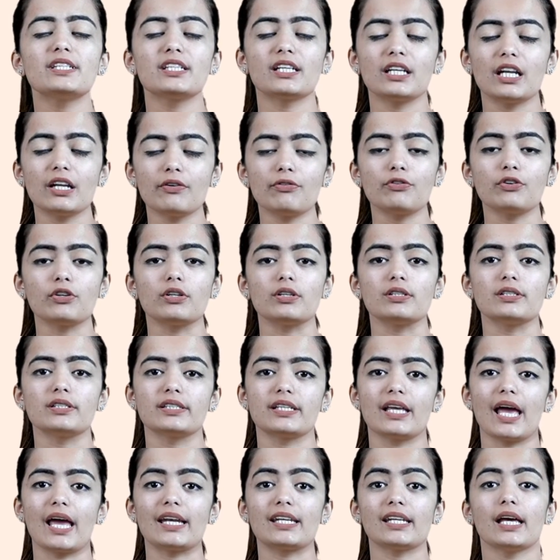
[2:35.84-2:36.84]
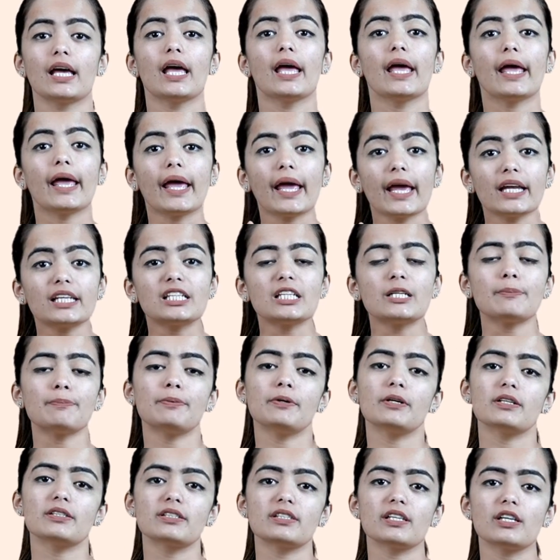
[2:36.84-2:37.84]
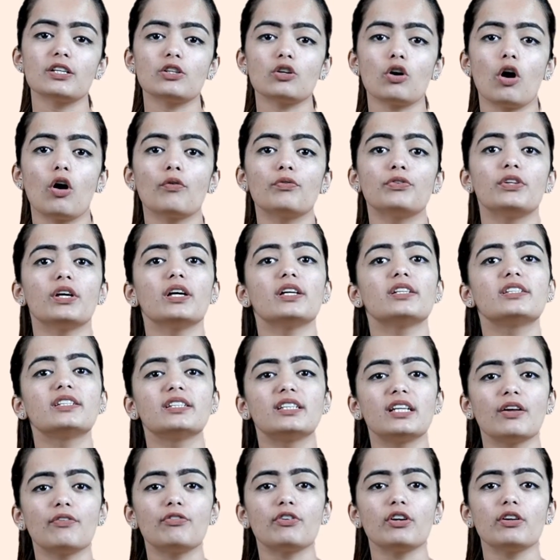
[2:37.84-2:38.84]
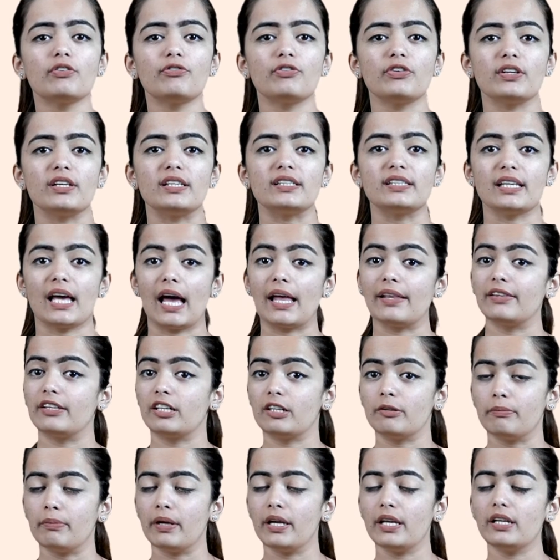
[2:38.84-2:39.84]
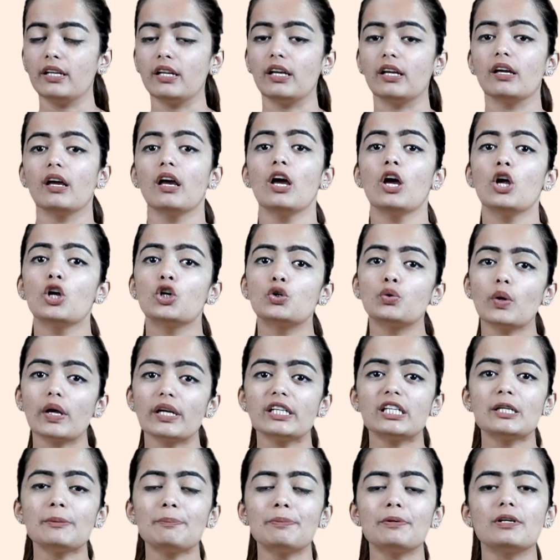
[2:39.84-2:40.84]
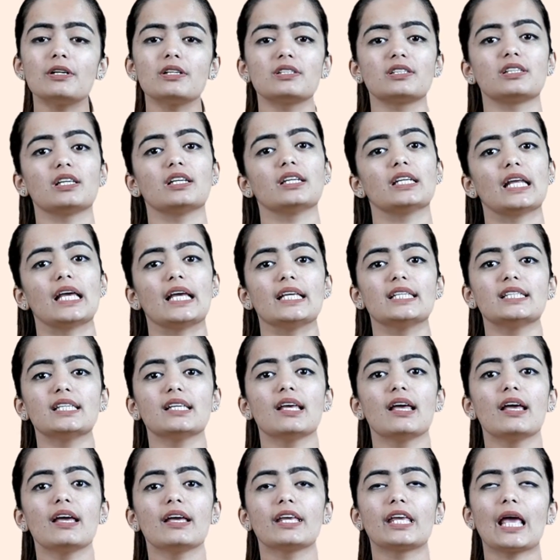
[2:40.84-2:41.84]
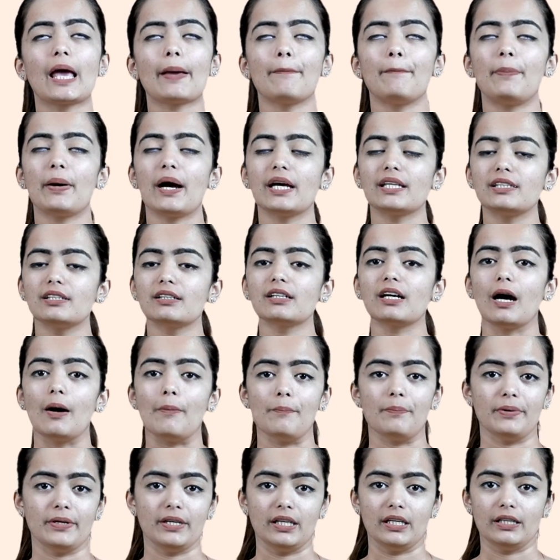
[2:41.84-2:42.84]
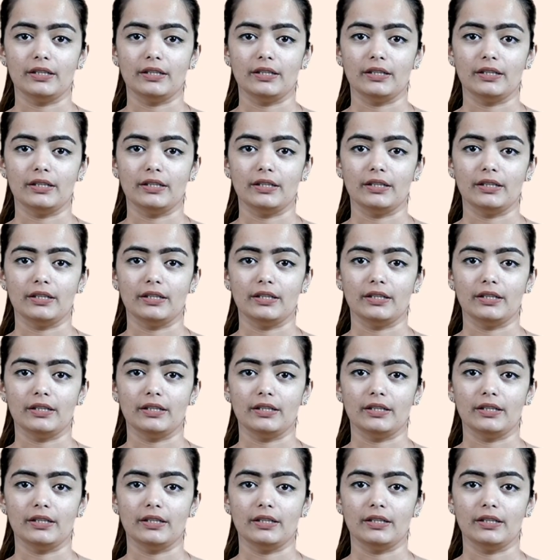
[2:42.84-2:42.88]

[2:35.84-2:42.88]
deliverers get 80% of their delivery fees and the remaining 20% is kept by the company.